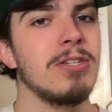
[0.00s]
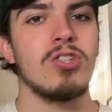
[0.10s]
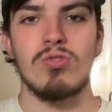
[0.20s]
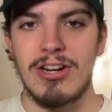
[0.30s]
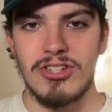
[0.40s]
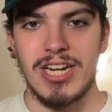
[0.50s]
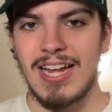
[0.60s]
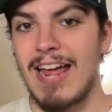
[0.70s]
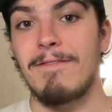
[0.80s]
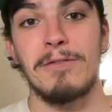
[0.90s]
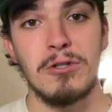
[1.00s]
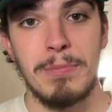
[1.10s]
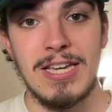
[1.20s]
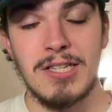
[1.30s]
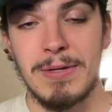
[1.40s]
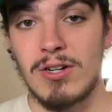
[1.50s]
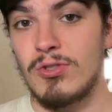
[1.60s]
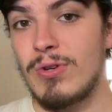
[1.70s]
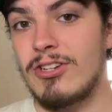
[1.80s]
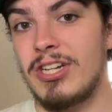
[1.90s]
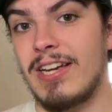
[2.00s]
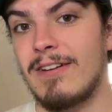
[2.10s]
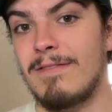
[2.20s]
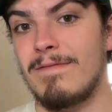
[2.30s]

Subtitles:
stretching, and first basemen are stretching